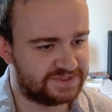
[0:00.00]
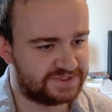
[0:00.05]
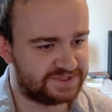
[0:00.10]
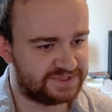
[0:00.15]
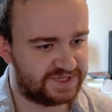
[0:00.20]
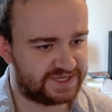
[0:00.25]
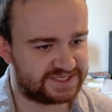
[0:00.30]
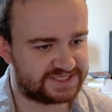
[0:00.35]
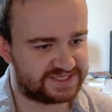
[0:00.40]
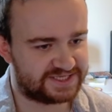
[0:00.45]

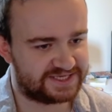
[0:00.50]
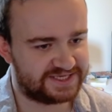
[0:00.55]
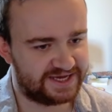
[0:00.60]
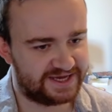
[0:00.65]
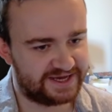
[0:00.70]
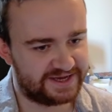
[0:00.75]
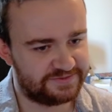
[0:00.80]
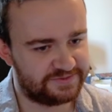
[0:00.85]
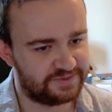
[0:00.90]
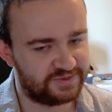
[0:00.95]
That's the
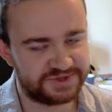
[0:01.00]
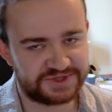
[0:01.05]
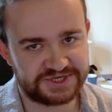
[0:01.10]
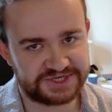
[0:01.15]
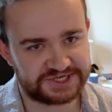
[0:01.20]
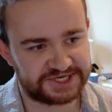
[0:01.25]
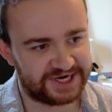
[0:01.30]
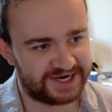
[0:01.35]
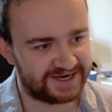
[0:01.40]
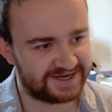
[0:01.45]
game with the
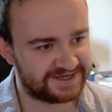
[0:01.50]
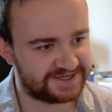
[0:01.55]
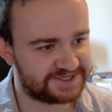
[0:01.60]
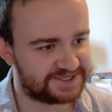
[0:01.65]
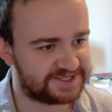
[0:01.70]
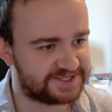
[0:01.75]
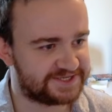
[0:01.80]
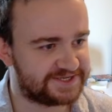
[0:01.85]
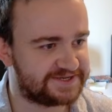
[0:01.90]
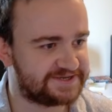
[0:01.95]

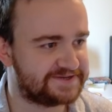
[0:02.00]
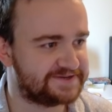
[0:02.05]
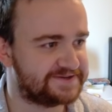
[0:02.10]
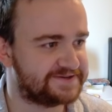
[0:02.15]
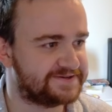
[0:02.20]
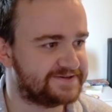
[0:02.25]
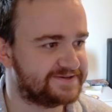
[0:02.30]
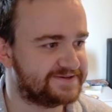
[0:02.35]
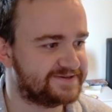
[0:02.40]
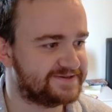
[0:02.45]
Shanks.
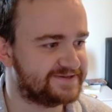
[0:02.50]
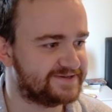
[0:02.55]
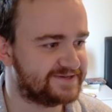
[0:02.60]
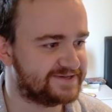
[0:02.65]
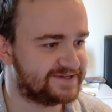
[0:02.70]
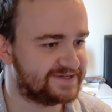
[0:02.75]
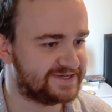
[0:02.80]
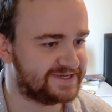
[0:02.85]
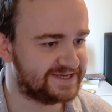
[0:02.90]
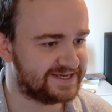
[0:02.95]

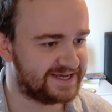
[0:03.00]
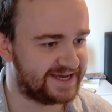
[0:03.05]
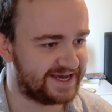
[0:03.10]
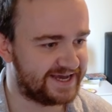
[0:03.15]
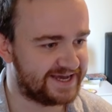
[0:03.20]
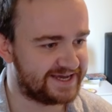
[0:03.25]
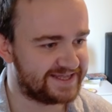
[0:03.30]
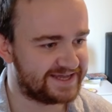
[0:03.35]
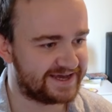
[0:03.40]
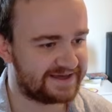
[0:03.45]

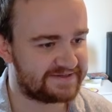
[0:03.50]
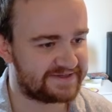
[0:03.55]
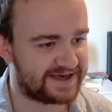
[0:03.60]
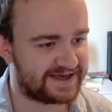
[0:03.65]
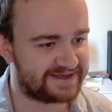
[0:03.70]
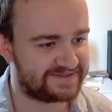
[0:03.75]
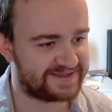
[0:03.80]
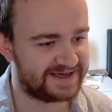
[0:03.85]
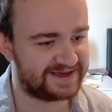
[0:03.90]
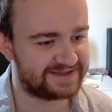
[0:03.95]
Yeah,
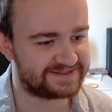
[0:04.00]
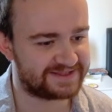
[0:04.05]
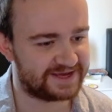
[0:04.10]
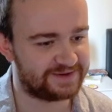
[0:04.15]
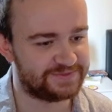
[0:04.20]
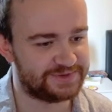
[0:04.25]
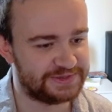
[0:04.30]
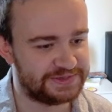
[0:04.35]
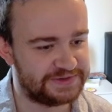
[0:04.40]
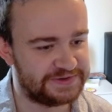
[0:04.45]
that
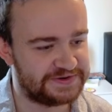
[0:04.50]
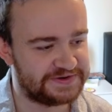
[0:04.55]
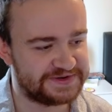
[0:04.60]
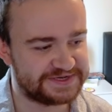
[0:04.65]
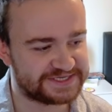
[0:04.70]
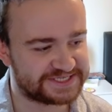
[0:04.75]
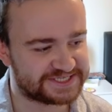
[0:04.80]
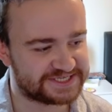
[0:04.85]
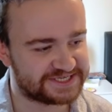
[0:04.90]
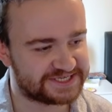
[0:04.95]
double
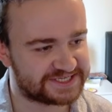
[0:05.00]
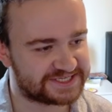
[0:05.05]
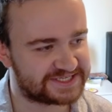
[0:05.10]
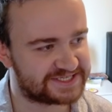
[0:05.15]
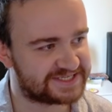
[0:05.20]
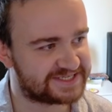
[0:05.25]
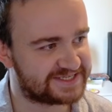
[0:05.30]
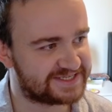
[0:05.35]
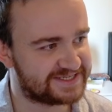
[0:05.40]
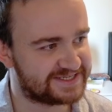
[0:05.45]
Luna's
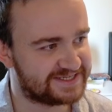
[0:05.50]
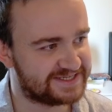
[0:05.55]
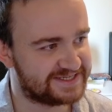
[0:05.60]
just...